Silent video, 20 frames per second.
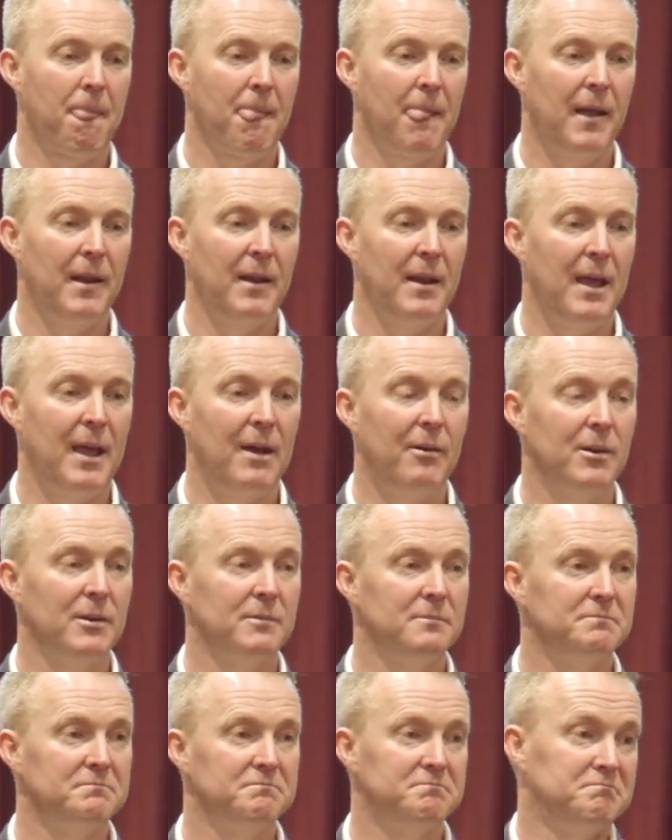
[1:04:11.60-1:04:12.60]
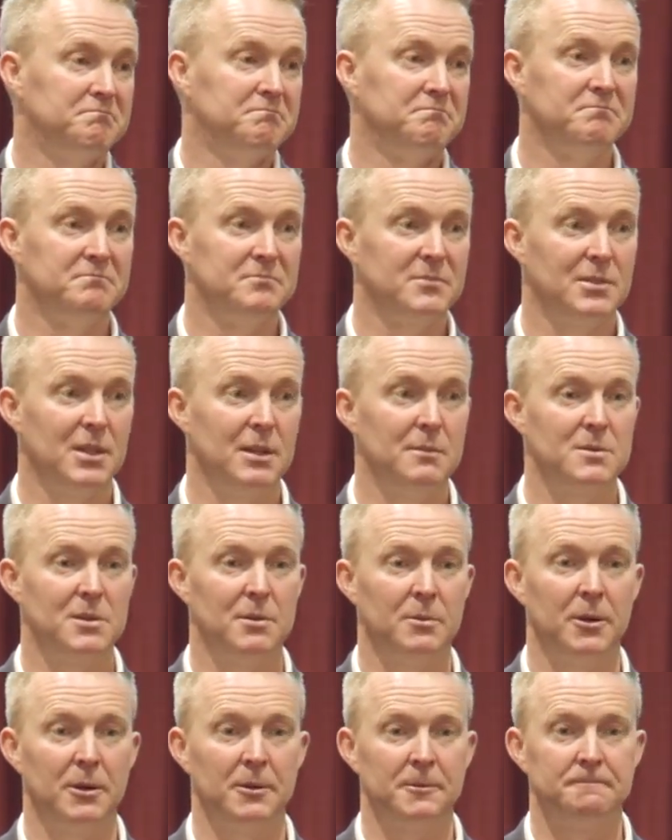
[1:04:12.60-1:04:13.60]
and now it seems to
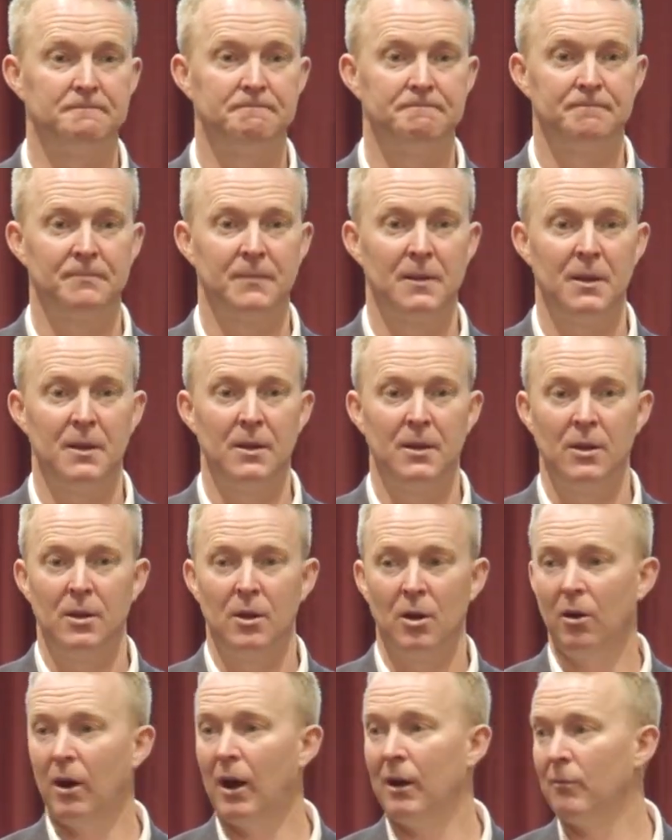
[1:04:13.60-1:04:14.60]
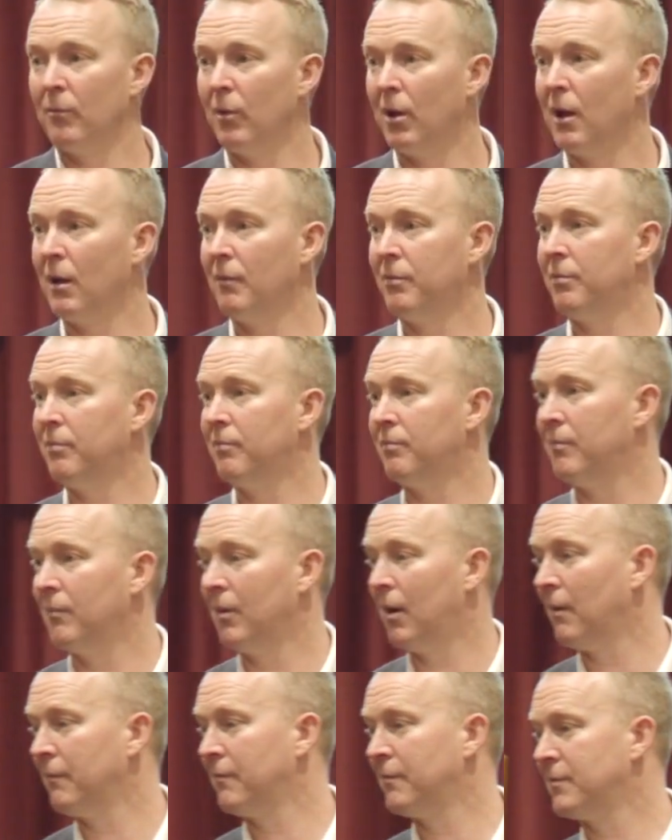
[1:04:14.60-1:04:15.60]
work. All right, well, I've,
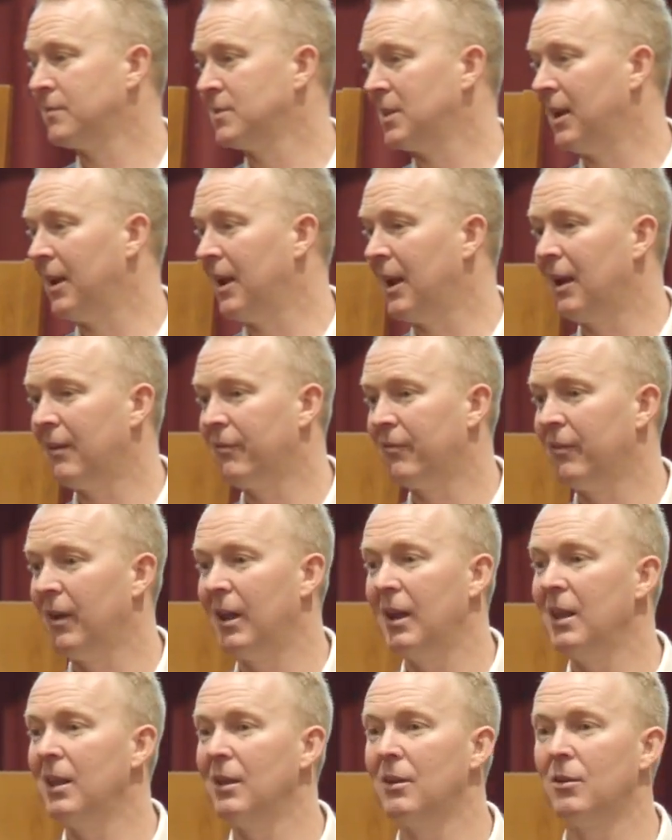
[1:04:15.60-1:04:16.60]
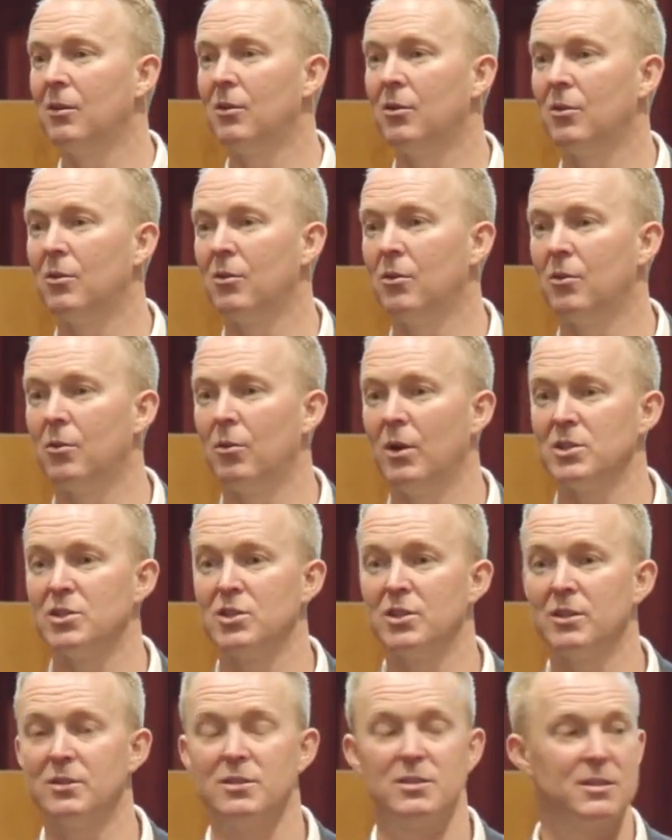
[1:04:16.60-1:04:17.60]
I've said enough. Any
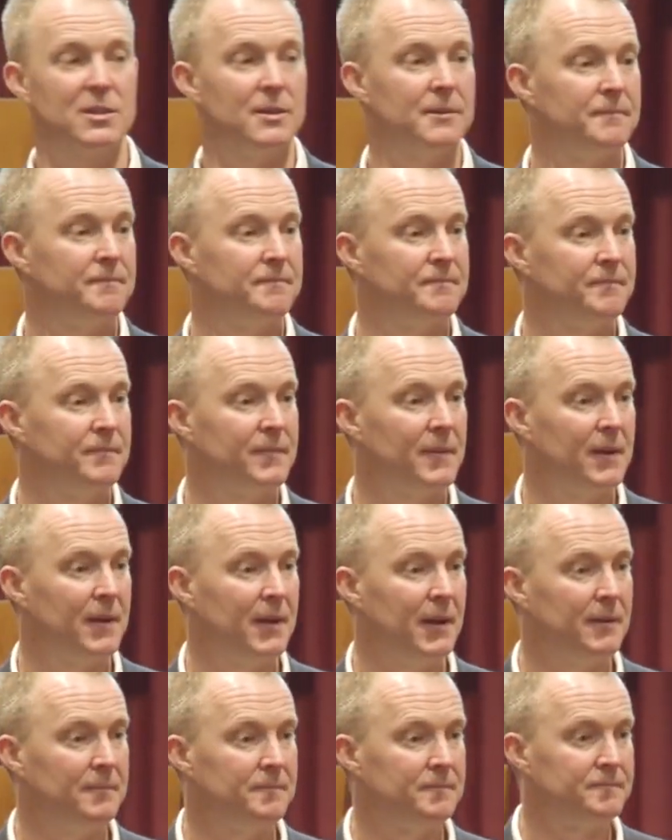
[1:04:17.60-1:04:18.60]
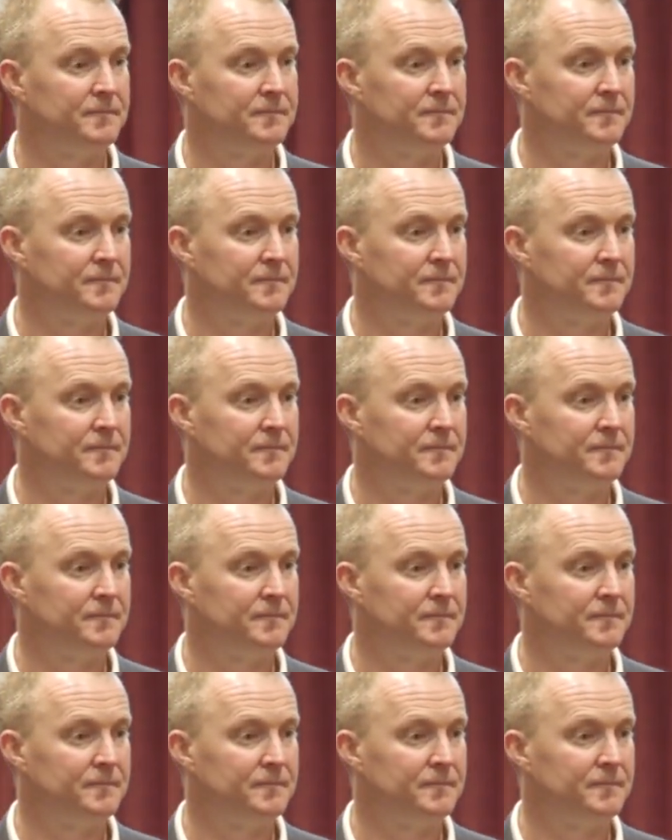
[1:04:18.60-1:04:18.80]
questions? One last, question